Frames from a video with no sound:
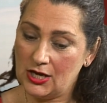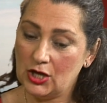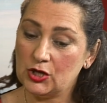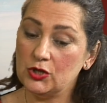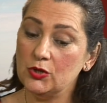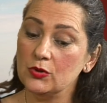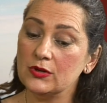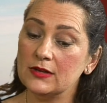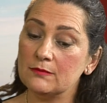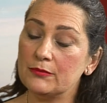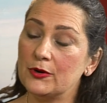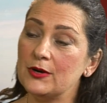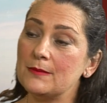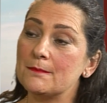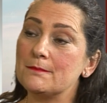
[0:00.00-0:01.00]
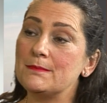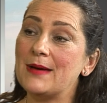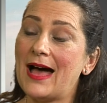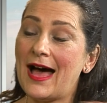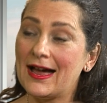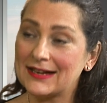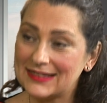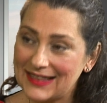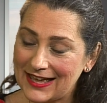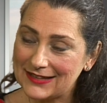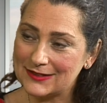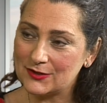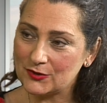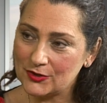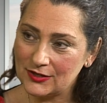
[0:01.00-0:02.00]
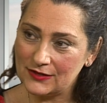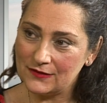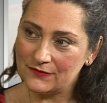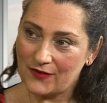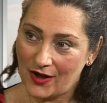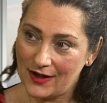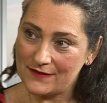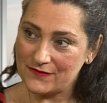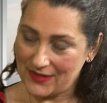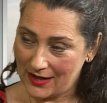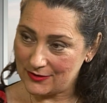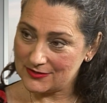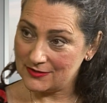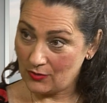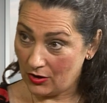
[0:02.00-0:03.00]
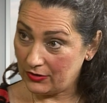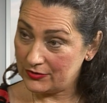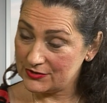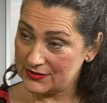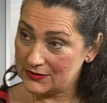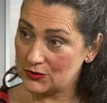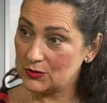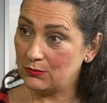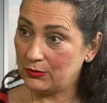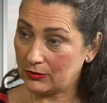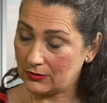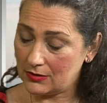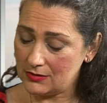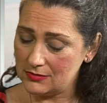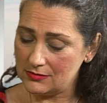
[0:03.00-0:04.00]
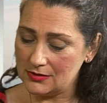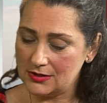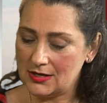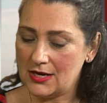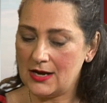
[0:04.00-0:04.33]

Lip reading: you can put back that $35,000 that you borrowed,